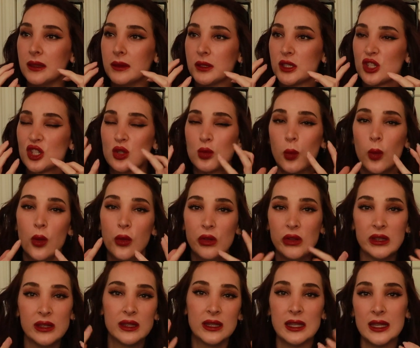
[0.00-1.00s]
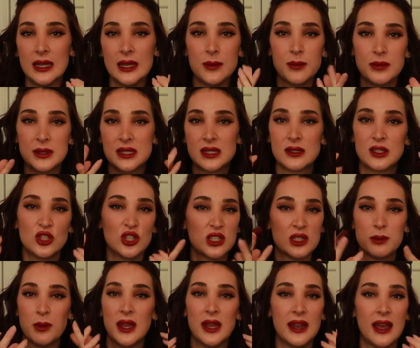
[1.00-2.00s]
the swollen lips
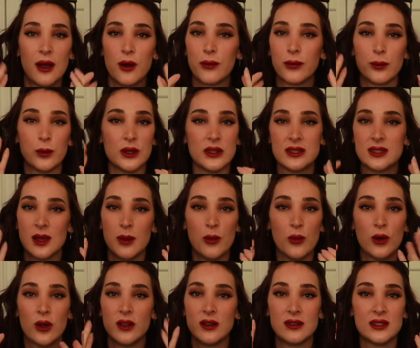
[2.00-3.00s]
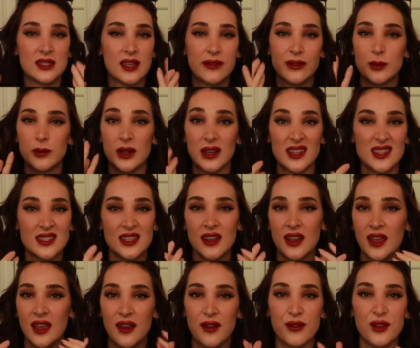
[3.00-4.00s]
just made out with someone seven minutes in
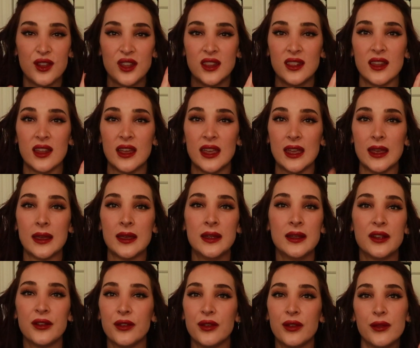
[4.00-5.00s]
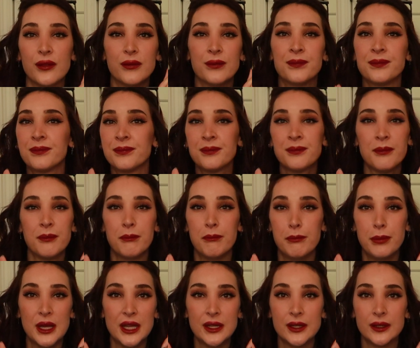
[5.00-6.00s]
heaven like
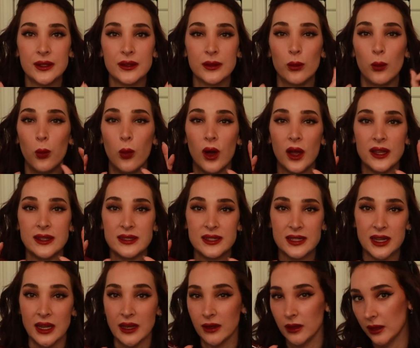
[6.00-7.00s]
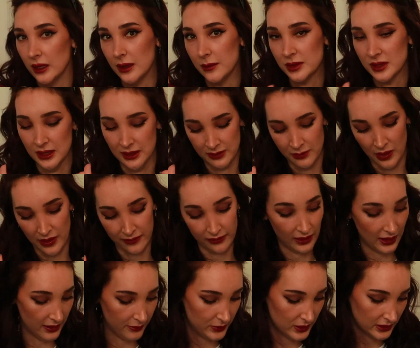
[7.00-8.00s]
bitten wine stained lips that's my
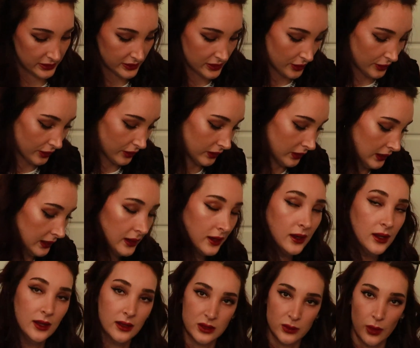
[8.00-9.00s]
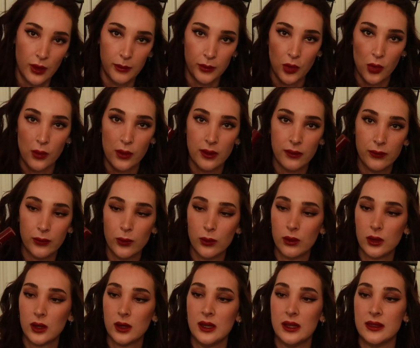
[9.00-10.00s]
vibe this year that's what i'm going
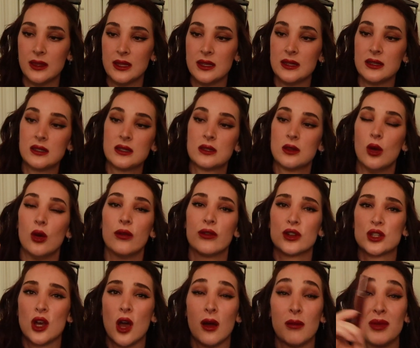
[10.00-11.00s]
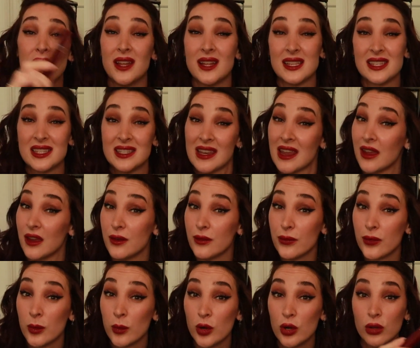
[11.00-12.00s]
for and this over top of that stain
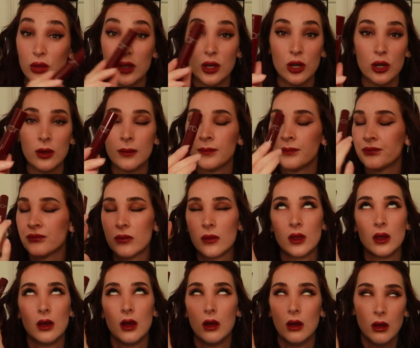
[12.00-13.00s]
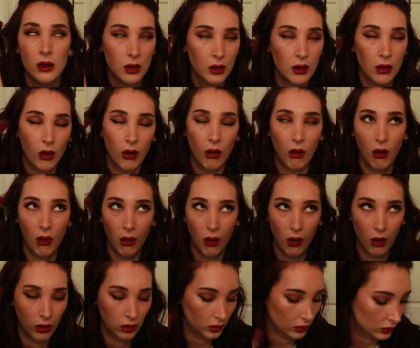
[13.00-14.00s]
from earlier
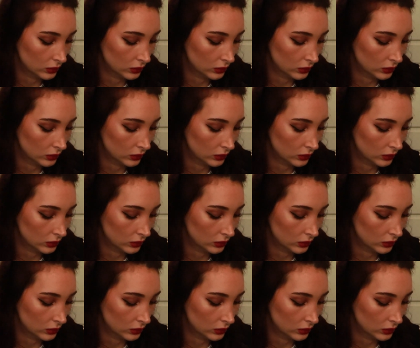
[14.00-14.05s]
Oh,